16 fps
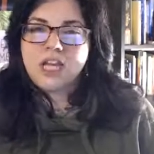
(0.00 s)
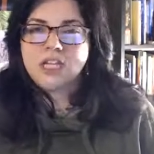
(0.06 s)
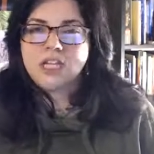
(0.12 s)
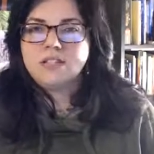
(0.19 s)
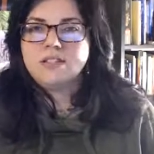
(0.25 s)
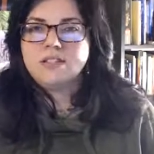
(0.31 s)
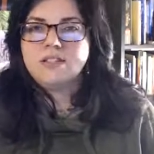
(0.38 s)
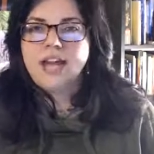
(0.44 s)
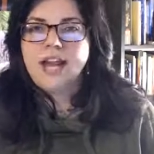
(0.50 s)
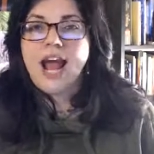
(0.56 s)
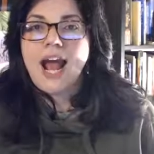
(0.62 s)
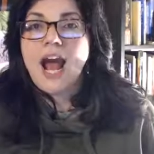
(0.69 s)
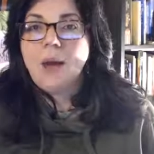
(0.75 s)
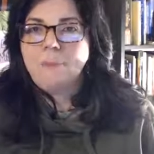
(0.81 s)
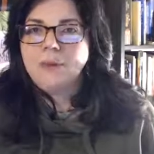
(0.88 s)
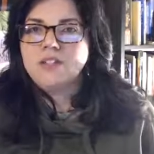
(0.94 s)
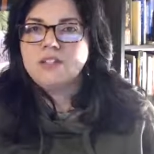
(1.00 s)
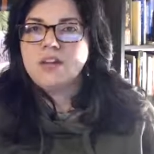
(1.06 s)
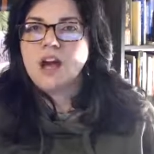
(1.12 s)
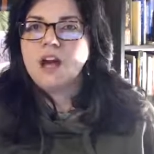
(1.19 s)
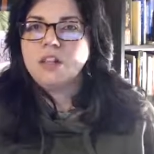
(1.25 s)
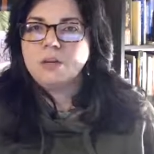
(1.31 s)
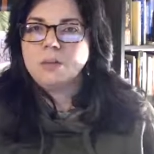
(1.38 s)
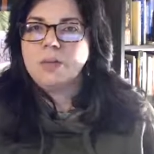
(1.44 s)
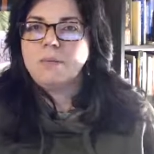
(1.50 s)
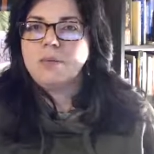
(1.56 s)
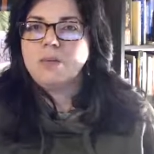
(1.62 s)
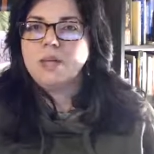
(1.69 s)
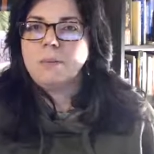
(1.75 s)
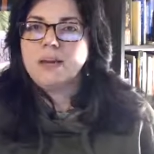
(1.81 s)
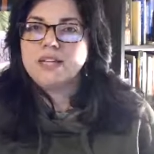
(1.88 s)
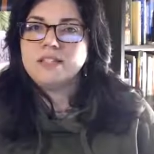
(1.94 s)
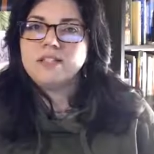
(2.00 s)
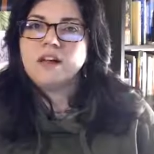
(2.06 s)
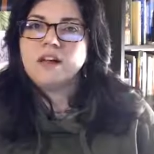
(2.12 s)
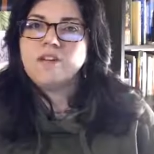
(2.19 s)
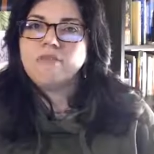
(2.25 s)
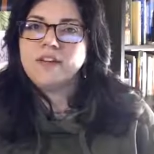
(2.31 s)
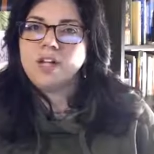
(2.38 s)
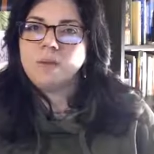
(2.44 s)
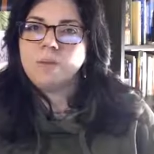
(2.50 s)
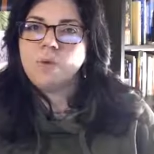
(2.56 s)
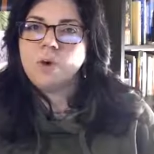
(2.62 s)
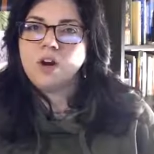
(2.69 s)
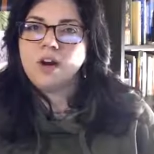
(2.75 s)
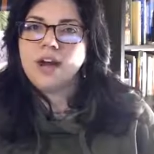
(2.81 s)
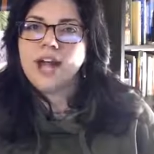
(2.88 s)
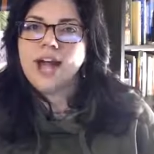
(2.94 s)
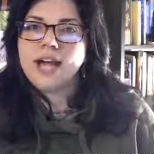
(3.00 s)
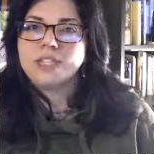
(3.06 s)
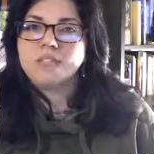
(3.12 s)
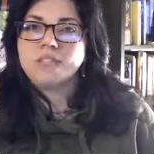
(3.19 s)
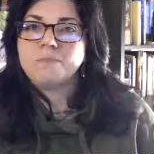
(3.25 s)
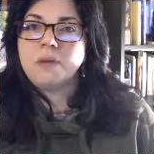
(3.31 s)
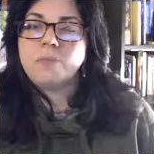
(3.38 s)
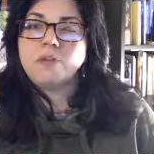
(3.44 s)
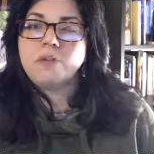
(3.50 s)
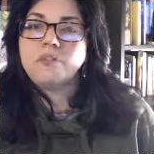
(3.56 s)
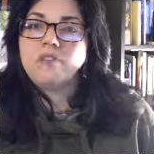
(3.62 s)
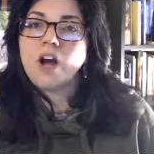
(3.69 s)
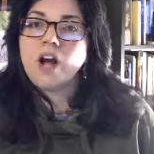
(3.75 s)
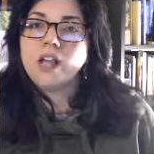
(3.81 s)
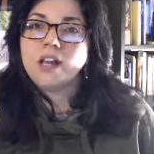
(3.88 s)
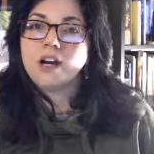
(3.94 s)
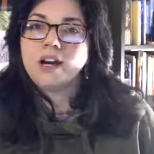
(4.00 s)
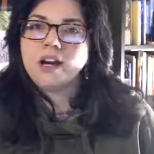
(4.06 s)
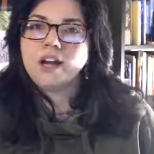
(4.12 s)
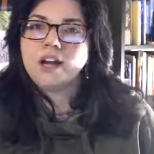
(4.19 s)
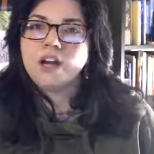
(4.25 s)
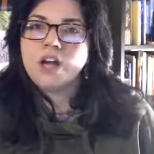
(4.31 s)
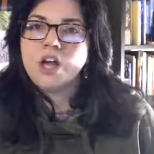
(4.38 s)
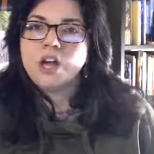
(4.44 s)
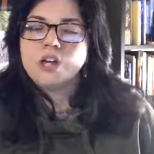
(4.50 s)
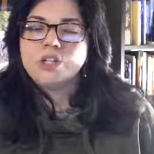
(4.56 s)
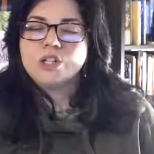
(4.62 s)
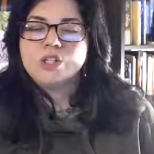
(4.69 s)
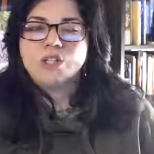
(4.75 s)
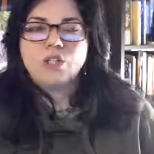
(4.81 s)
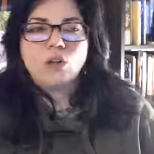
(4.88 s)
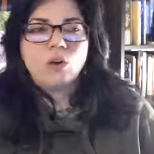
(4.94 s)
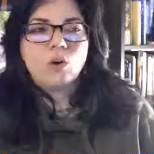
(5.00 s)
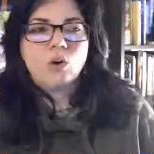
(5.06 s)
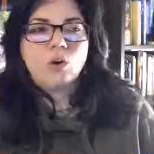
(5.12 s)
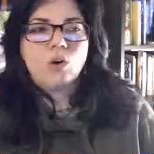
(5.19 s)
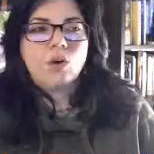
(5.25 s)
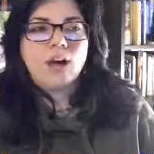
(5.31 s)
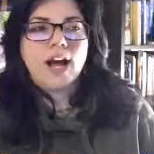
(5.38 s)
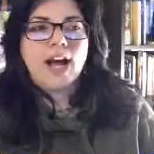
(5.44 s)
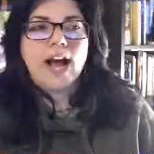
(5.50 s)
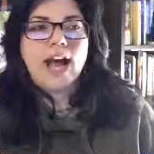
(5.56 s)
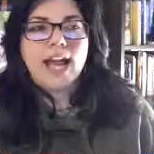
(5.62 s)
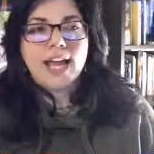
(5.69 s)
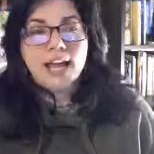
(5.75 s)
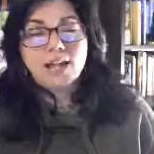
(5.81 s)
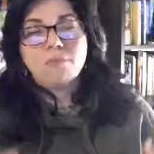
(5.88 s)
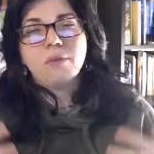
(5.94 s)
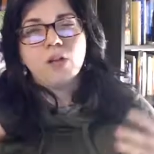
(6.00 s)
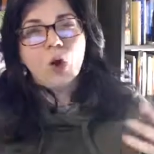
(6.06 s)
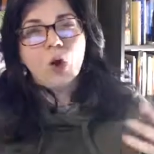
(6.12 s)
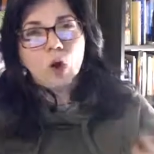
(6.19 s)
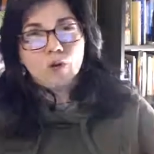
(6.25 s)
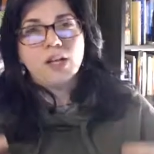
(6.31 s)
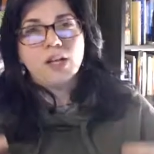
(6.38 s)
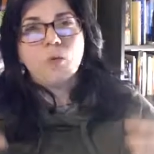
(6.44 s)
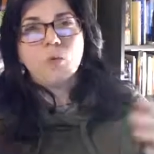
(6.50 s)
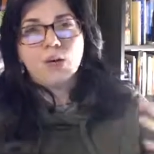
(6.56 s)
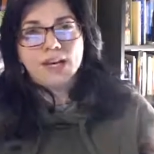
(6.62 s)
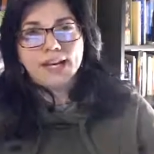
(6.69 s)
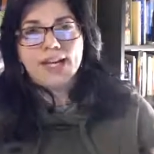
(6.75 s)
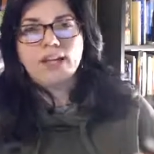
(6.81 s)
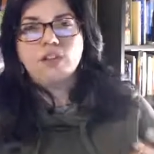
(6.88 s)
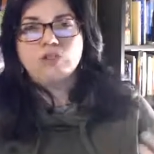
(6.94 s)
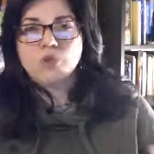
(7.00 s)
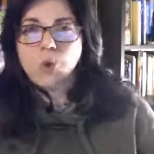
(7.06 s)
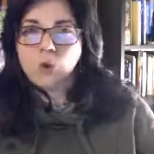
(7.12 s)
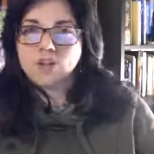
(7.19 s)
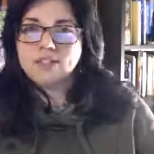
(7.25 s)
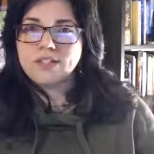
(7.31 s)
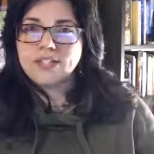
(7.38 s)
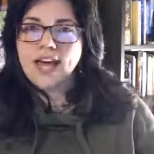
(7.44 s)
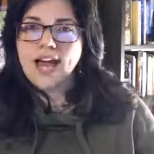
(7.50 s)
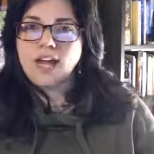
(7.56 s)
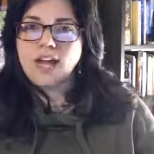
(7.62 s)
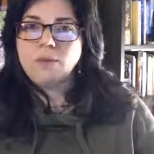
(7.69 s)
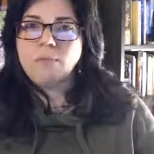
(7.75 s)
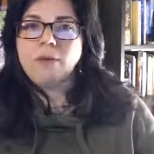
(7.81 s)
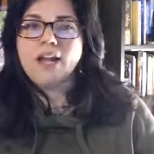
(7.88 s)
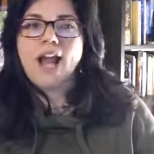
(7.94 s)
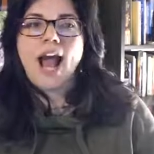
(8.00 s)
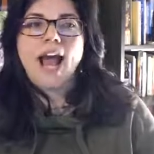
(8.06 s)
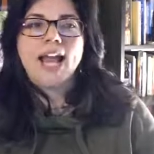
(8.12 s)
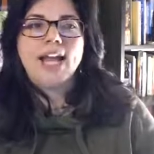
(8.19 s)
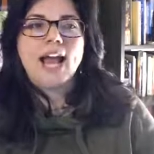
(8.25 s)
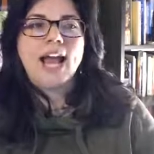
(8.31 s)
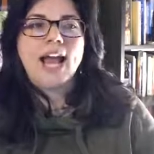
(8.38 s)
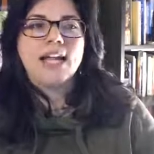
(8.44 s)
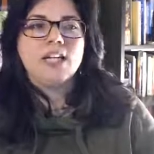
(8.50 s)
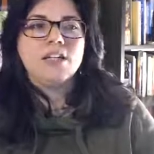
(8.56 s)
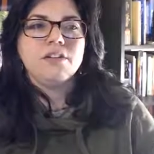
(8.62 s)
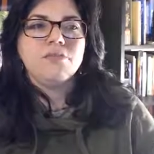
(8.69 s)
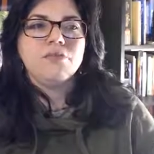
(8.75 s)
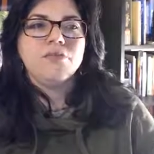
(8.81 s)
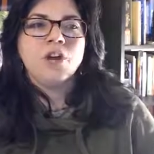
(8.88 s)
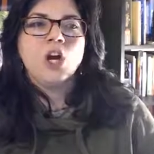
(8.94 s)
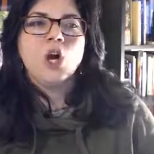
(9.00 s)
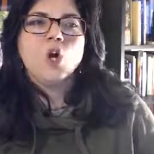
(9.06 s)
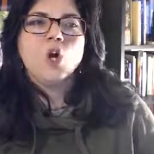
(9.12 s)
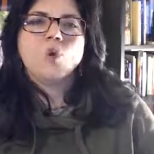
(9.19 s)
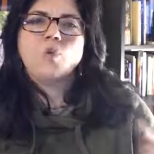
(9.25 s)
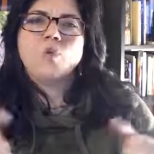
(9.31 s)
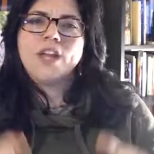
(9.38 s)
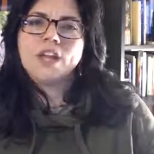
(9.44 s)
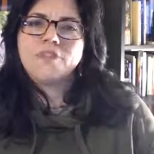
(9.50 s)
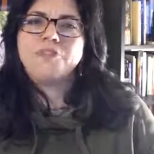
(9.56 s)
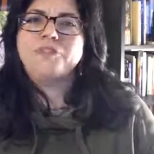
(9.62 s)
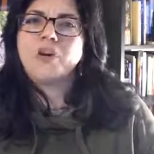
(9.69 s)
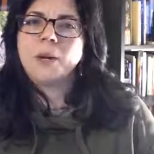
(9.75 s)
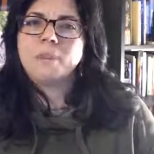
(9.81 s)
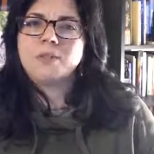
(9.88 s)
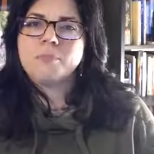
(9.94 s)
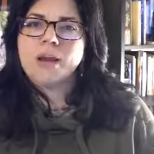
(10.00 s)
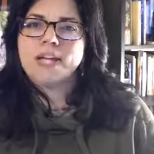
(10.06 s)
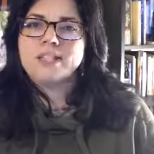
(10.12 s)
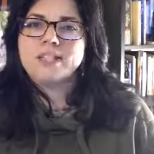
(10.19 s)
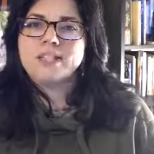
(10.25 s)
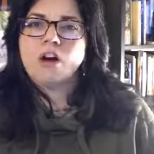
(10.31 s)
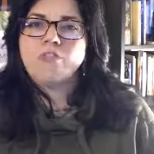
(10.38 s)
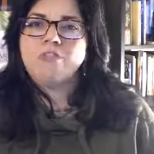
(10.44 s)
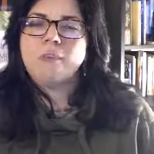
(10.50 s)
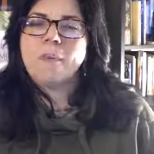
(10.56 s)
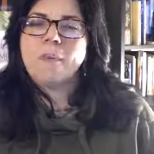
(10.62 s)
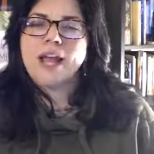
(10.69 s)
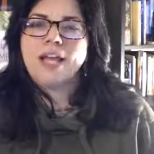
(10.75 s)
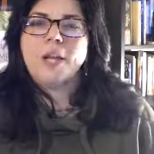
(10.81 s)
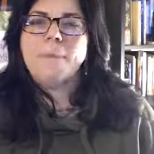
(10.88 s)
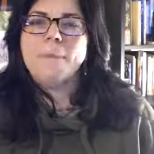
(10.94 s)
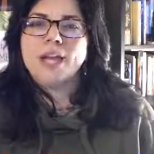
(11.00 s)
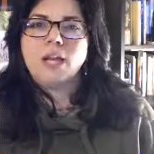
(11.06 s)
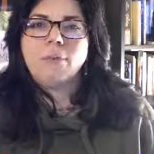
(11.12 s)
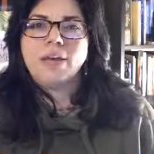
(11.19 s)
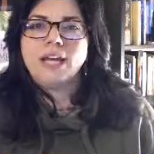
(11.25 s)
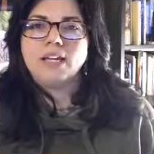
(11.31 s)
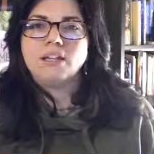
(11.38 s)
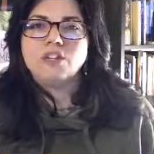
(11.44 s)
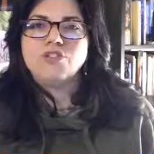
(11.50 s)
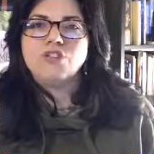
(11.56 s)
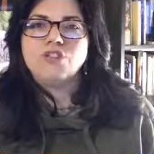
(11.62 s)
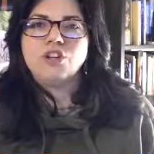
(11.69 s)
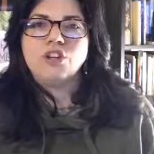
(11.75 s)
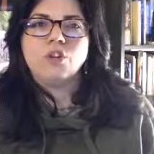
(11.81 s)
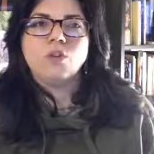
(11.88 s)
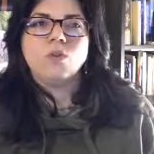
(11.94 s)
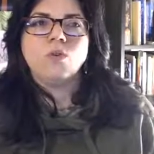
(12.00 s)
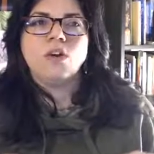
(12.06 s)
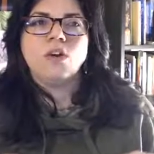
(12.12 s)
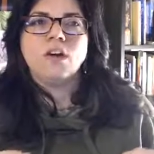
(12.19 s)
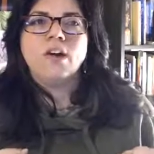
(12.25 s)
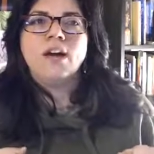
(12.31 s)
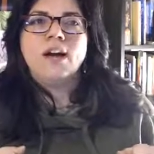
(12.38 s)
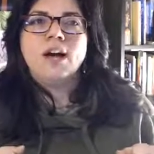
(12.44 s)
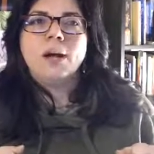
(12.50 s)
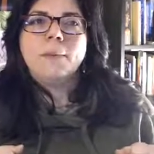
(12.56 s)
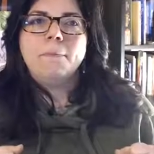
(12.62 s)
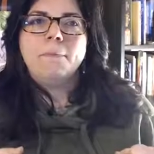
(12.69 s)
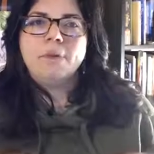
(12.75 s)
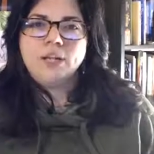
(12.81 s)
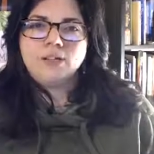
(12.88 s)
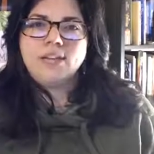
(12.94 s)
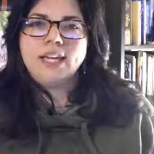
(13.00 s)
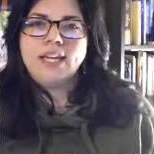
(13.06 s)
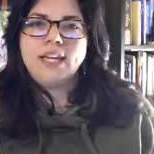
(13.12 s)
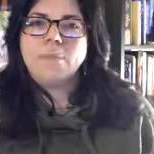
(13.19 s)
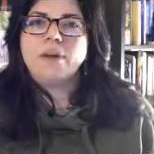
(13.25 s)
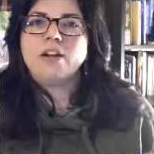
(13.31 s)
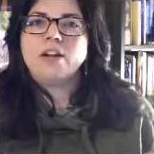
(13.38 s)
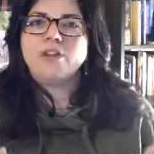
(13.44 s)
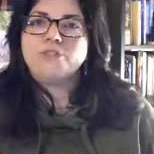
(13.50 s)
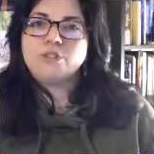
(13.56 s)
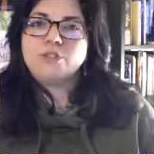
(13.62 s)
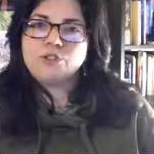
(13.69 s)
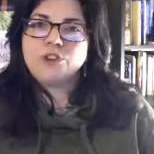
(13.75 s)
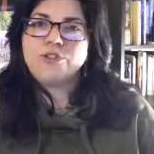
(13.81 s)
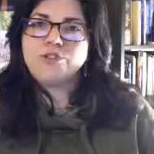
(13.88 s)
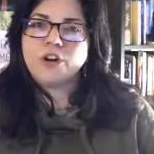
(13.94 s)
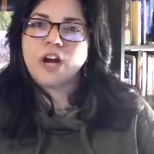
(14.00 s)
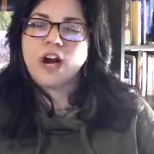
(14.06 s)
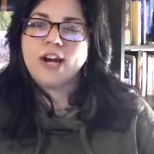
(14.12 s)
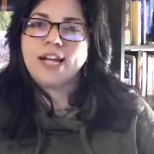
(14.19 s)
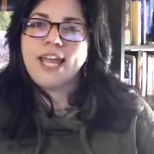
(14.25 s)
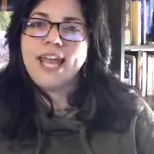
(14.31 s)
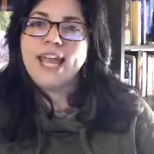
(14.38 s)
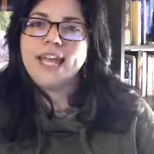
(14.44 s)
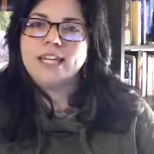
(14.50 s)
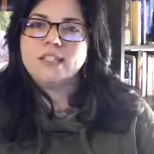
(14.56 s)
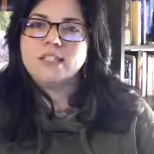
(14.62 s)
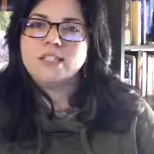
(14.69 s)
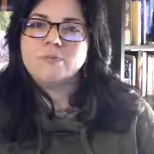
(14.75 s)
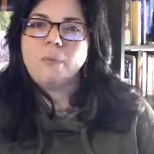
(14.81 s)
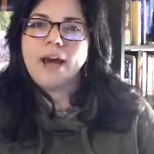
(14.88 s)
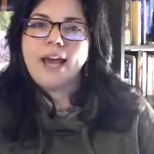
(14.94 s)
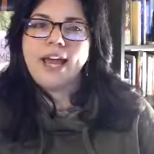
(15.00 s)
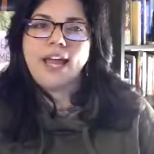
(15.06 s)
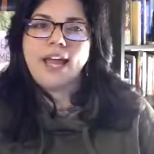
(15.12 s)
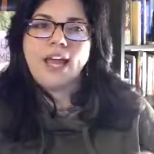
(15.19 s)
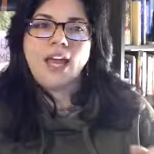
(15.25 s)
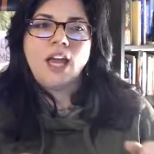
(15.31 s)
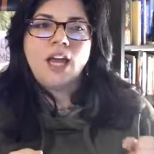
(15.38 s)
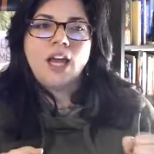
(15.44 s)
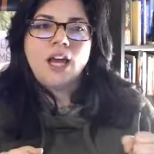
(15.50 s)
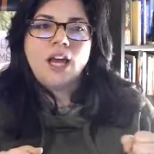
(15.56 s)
things that happen to other people and myself anymore as people of color. So I had been already working towards that, but I kind of reaffirmed myself in my commitment to building a better future for our kids by